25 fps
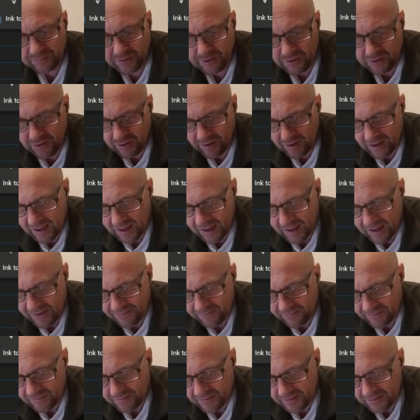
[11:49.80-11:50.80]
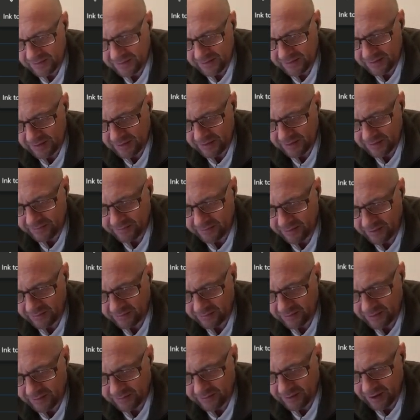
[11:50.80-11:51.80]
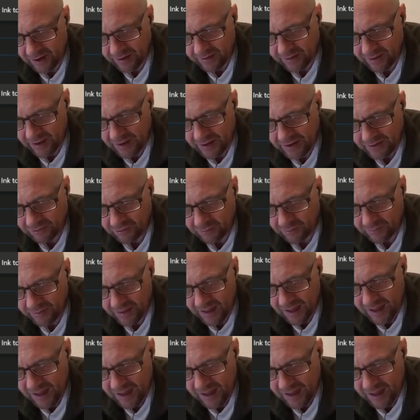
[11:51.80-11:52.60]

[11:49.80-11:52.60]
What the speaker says: you're going to have so it's either H with